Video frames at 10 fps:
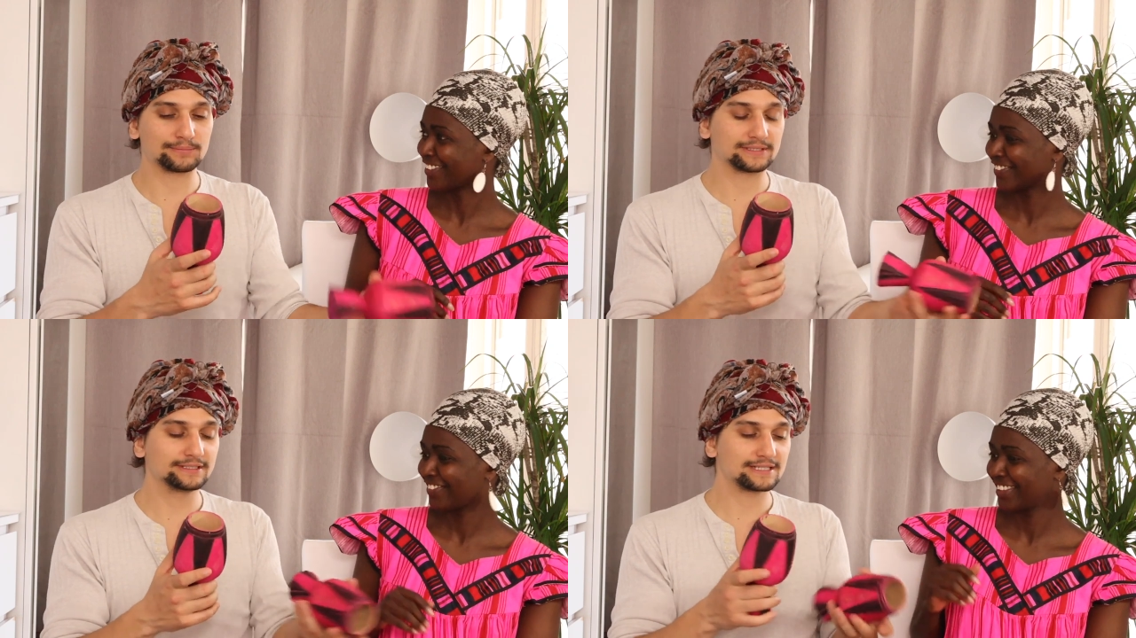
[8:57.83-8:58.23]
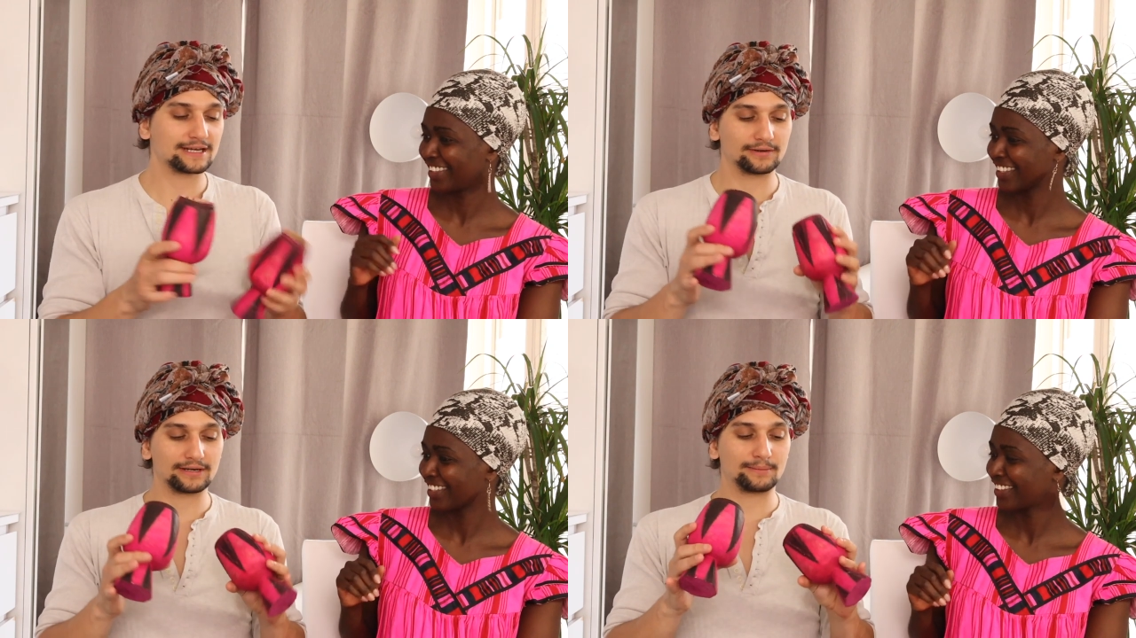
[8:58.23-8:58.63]
Speaker 1: These
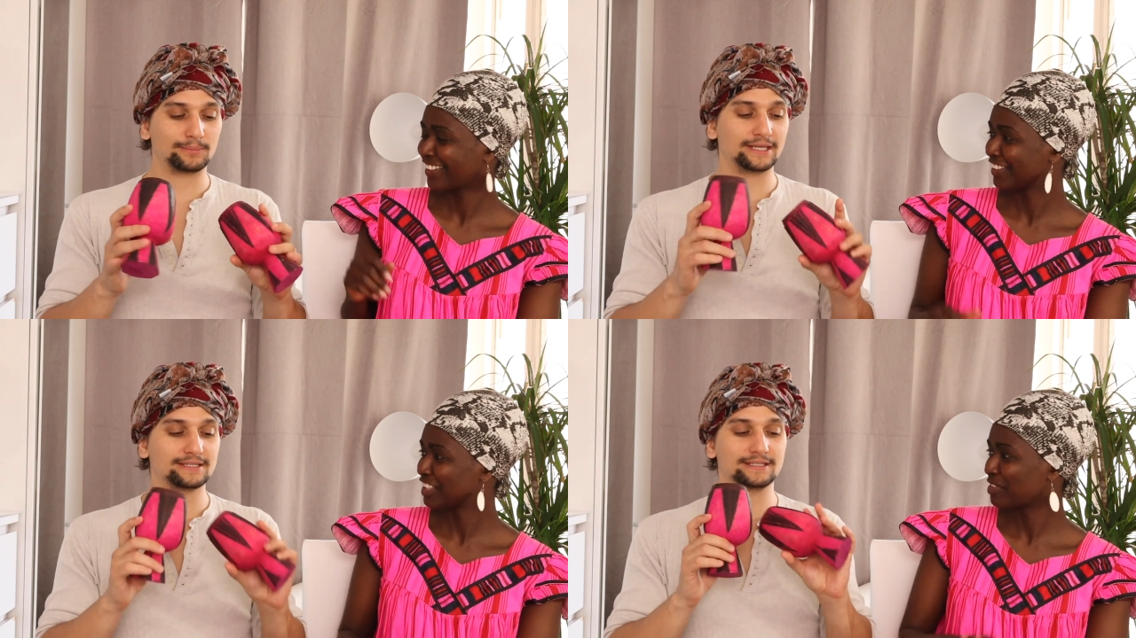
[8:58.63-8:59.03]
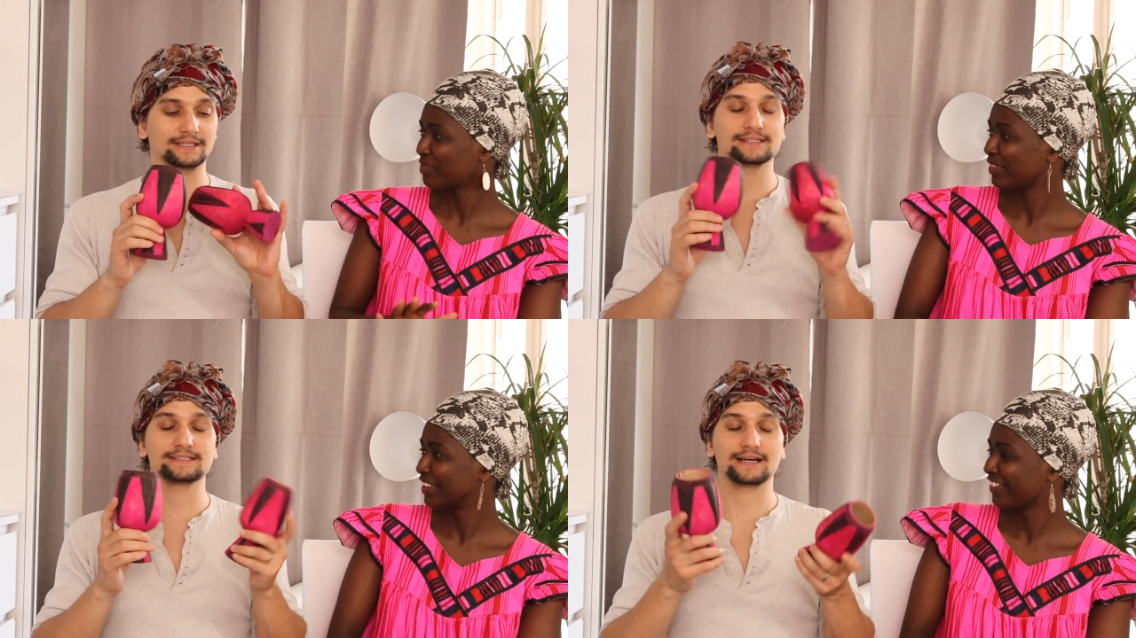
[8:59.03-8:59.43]
are amazing.
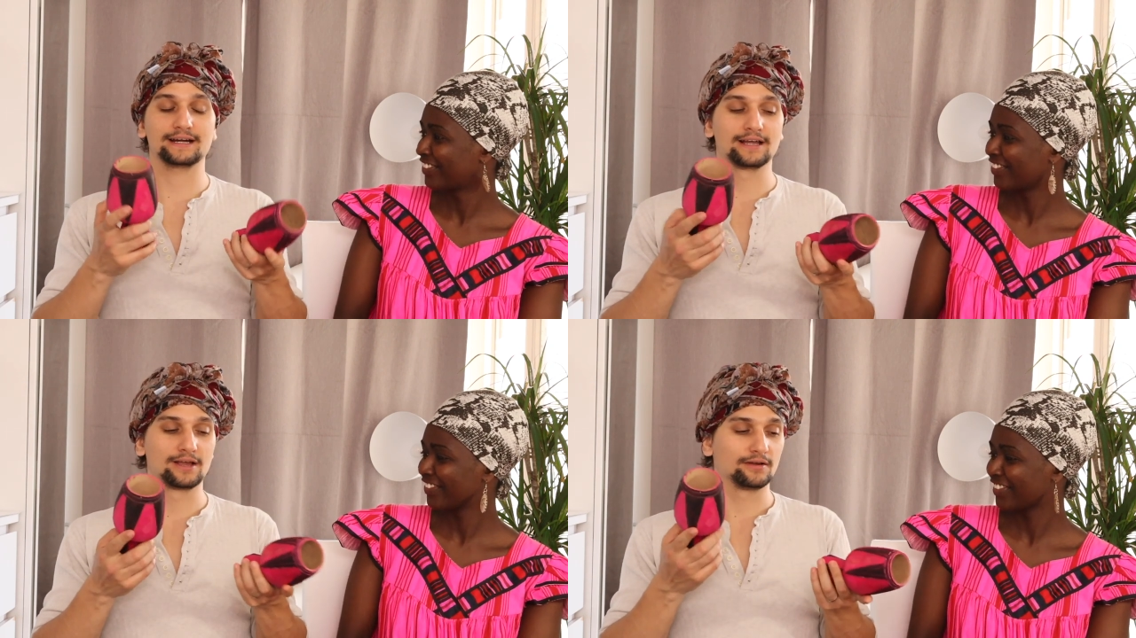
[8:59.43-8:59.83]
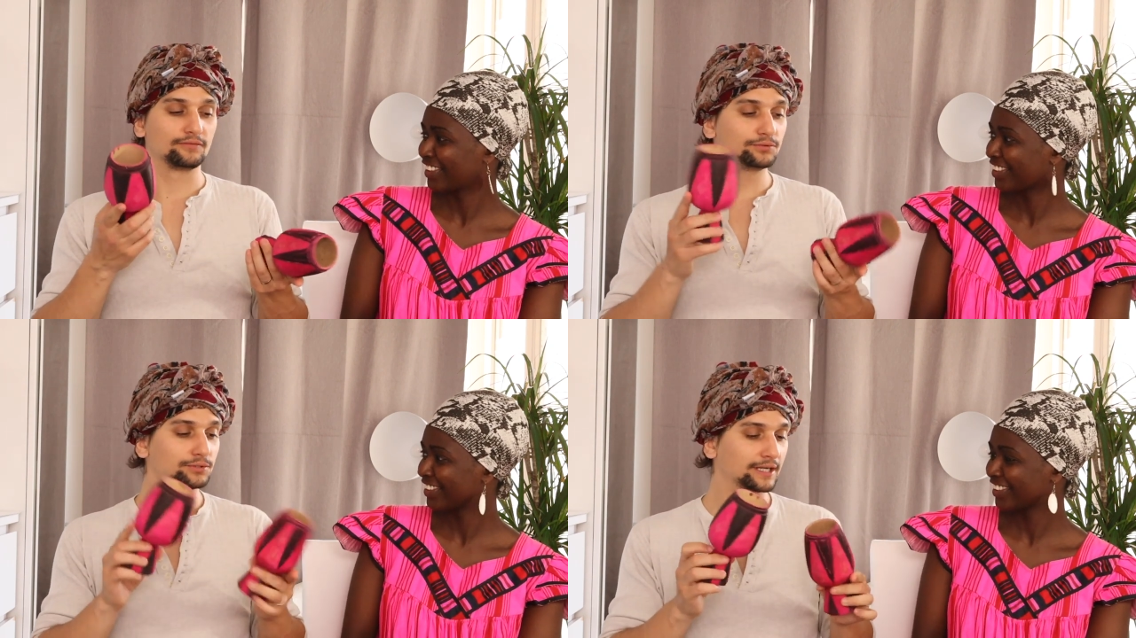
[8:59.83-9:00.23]
These are
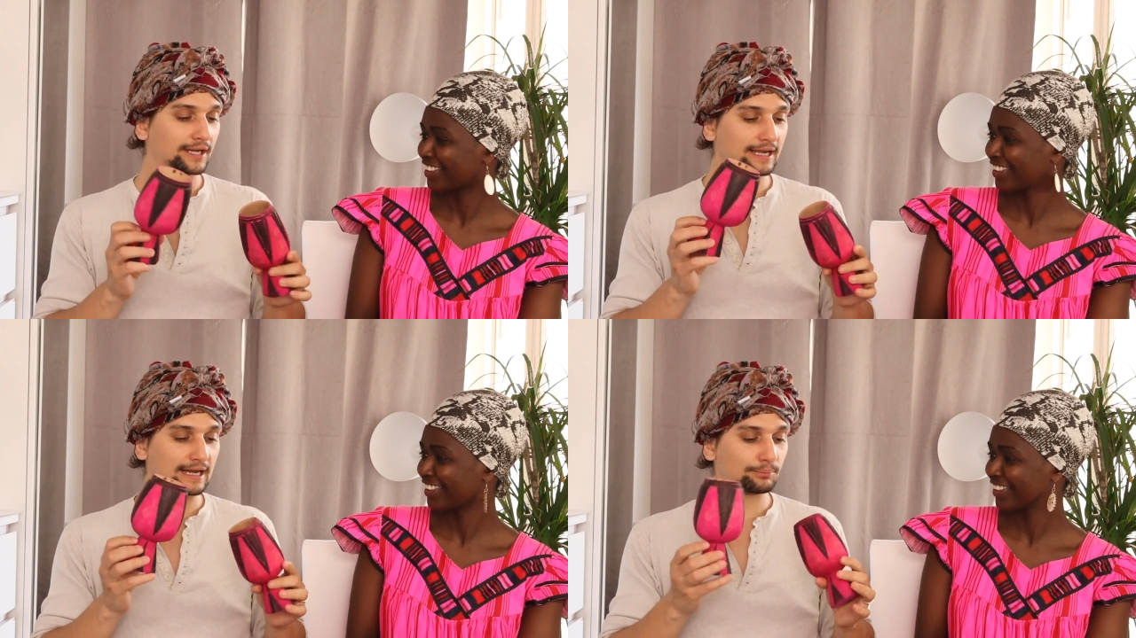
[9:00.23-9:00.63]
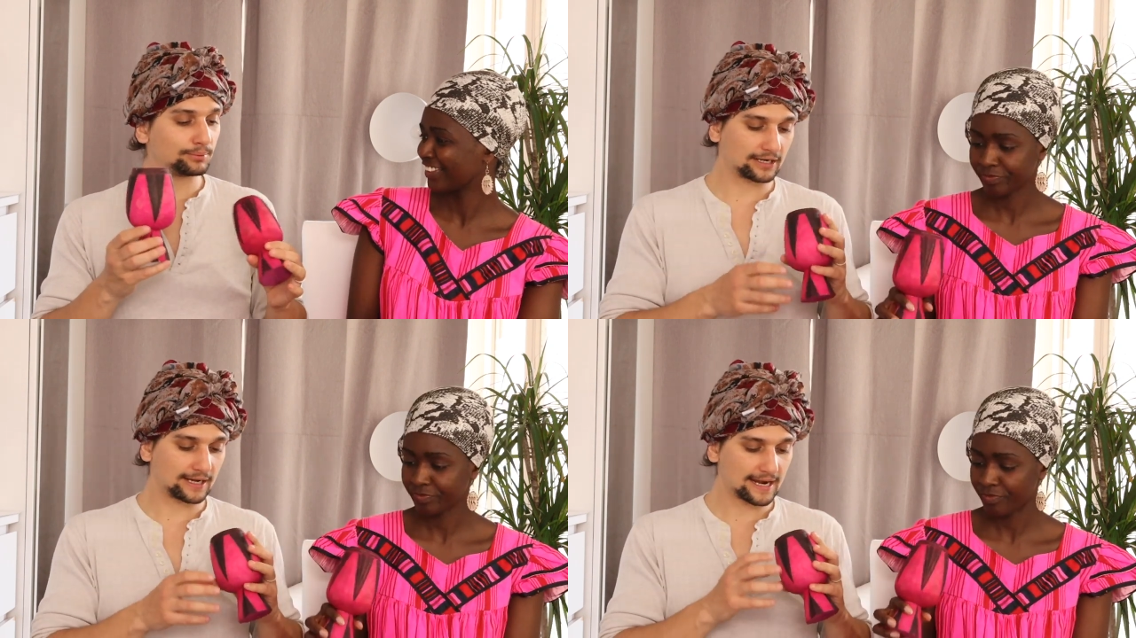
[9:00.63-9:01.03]
wooden
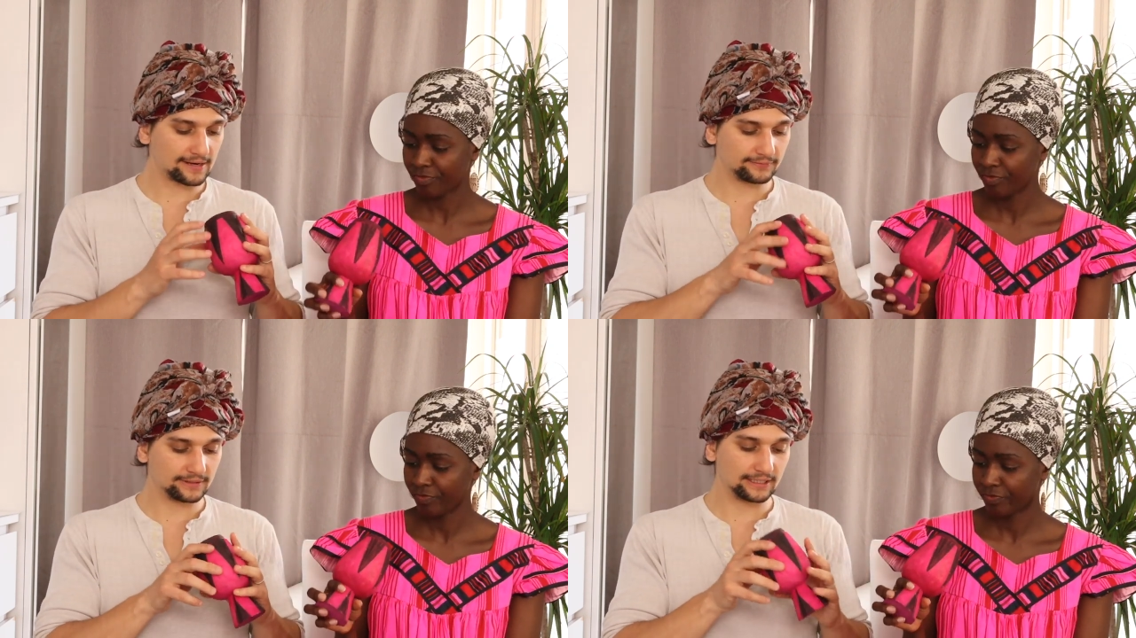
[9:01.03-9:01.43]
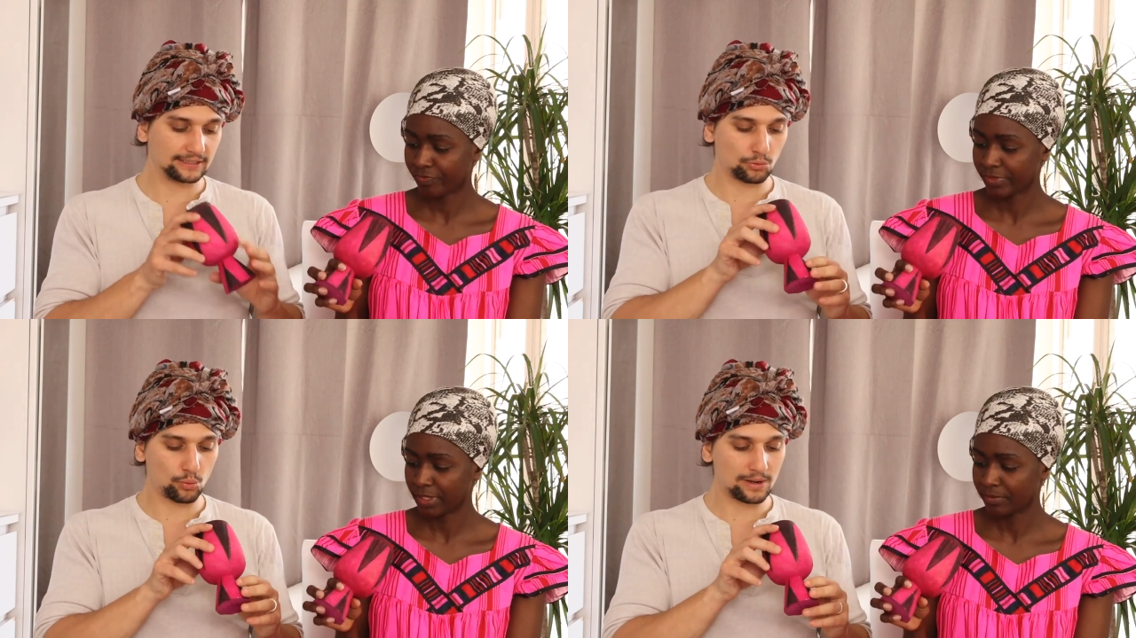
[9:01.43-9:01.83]
cup carved
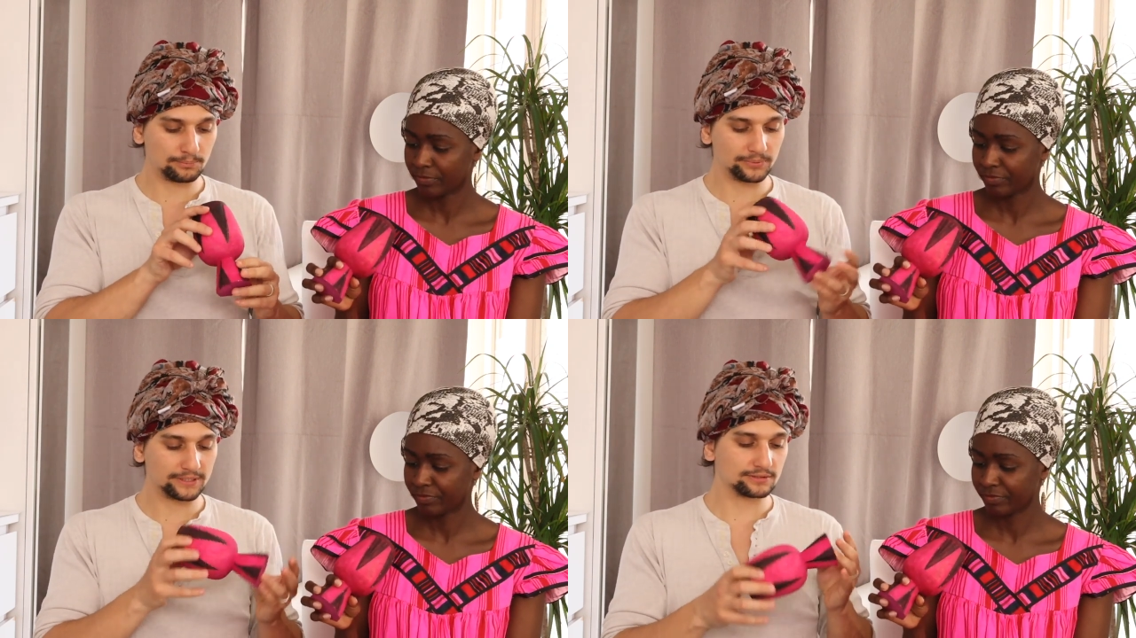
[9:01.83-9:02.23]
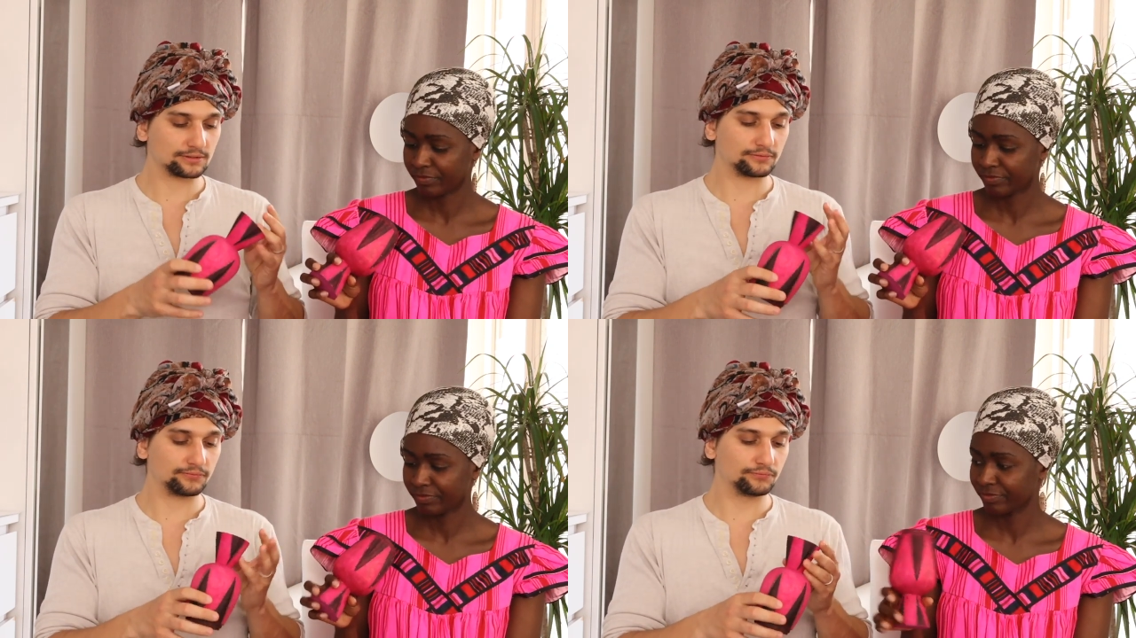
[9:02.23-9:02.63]
in one piece of